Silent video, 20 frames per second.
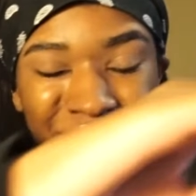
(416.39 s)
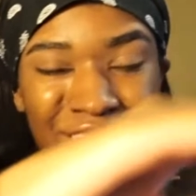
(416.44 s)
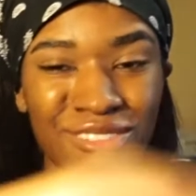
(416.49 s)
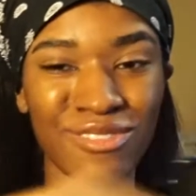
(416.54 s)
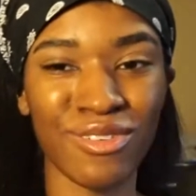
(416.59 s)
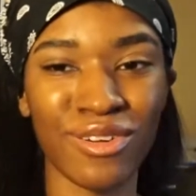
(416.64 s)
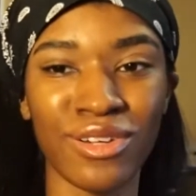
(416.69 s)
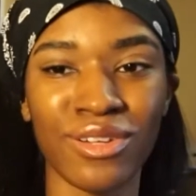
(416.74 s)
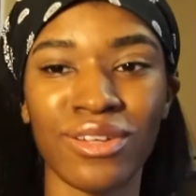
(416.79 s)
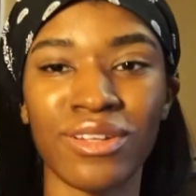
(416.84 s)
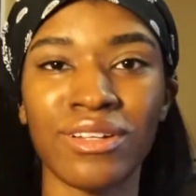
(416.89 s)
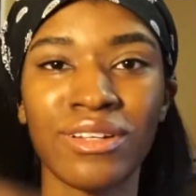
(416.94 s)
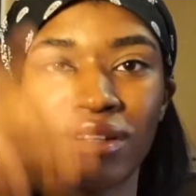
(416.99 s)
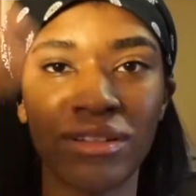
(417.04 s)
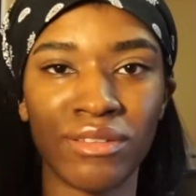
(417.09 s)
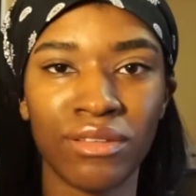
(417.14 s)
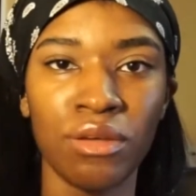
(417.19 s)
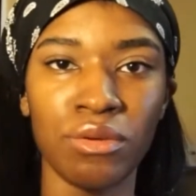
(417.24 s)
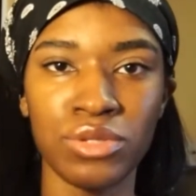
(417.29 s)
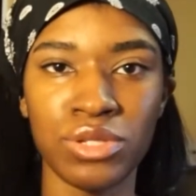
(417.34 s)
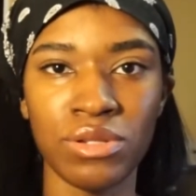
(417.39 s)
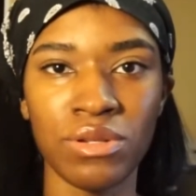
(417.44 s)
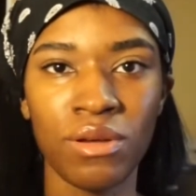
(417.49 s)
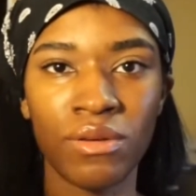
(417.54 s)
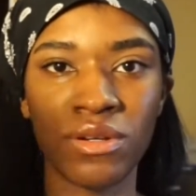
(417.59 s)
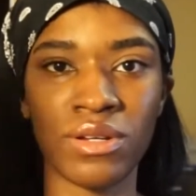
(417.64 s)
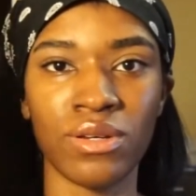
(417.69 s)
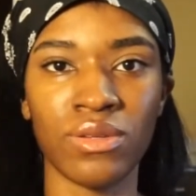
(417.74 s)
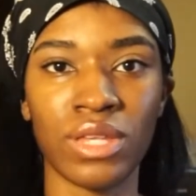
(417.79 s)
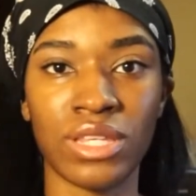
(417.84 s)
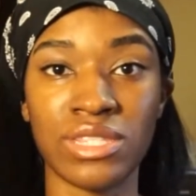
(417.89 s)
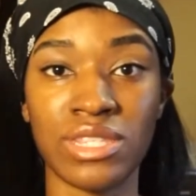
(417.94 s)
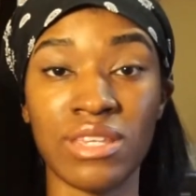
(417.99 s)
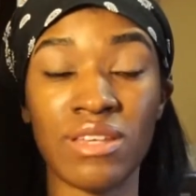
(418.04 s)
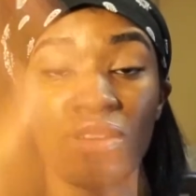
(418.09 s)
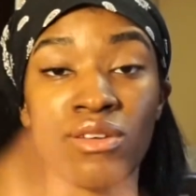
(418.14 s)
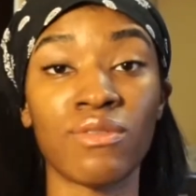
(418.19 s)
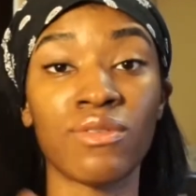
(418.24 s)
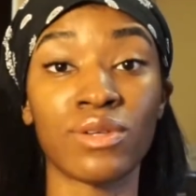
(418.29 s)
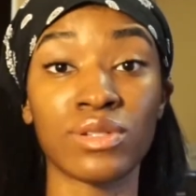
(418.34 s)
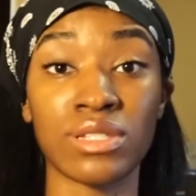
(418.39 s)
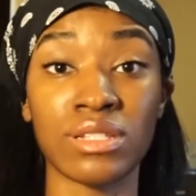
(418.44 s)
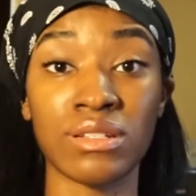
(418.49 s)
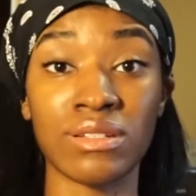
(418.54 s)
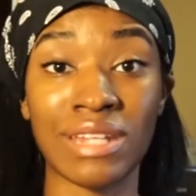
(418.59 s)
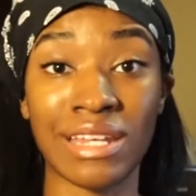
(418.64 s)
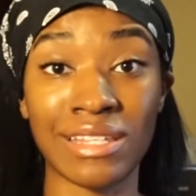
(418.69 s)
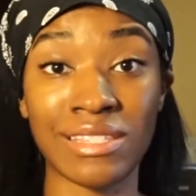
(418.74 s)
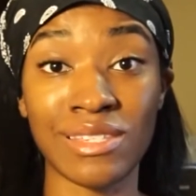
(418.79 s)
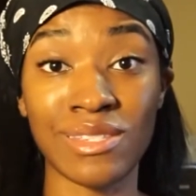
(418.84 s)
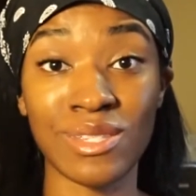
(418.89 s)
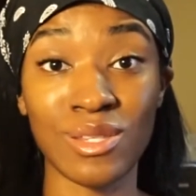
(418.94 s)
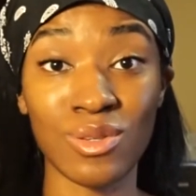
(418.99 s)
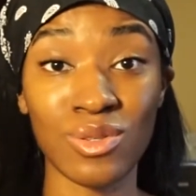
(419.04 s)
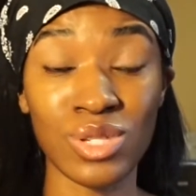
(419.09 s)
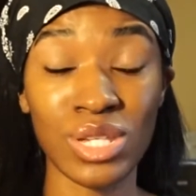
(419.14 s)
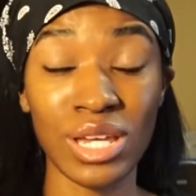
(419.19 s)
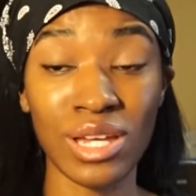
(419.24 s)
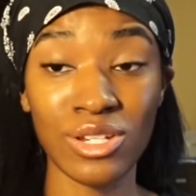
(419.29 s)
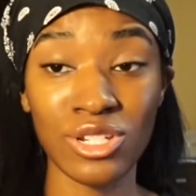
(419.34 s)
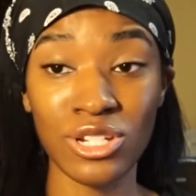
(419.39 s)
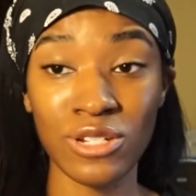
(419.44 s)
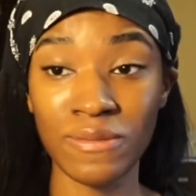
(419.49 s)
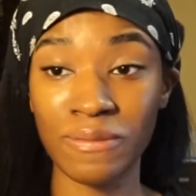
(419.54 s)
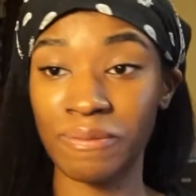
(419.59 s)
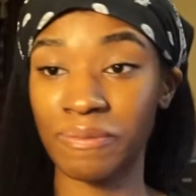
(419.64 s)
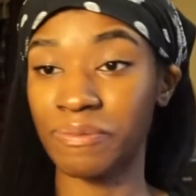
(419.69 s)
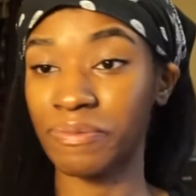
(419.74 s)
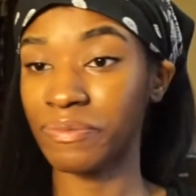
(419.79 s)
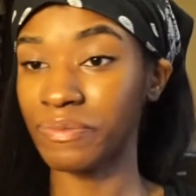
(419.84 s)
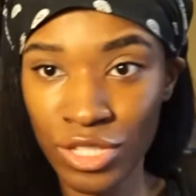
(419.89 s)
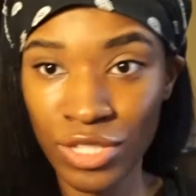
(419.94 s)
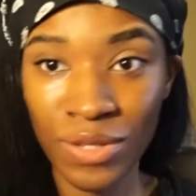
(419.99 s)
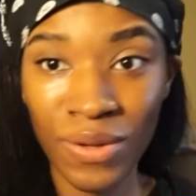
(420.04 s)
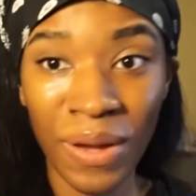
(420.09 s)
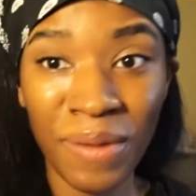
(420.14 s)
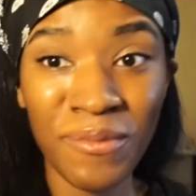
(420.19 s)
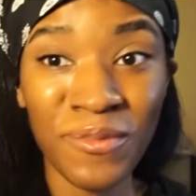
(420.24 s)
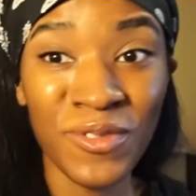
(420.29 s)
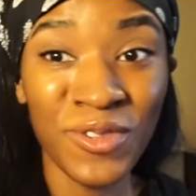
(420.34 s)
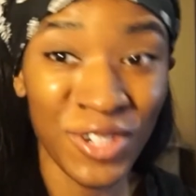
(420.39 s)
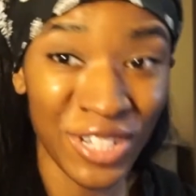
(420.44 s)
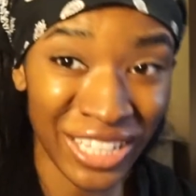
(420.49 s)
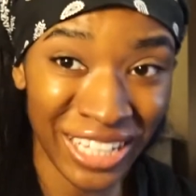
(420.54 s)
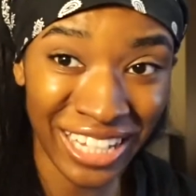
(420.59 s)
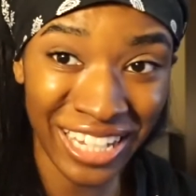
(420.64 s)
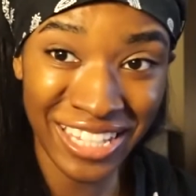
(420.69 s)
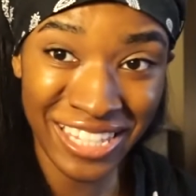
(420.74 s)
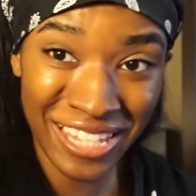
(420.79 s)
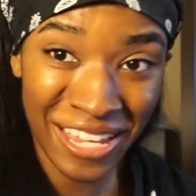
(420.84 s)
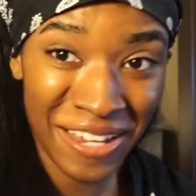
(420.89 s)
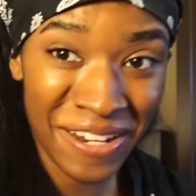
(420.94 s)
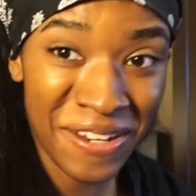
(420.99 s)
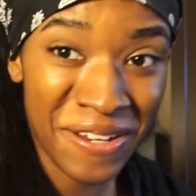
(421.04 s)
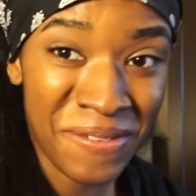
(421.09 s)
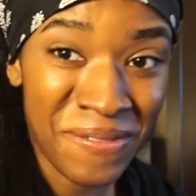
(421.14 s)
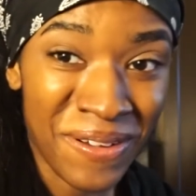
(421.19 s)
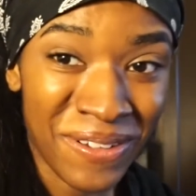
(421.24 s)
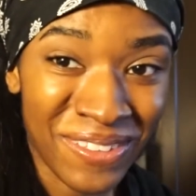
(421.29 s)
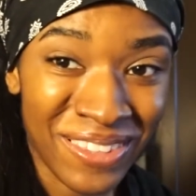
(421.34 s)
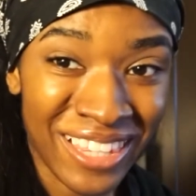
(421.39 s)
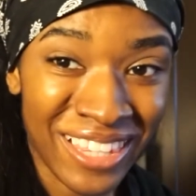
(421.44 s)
For those who don't know, that's the Universal Dance Association. So I'm really excited about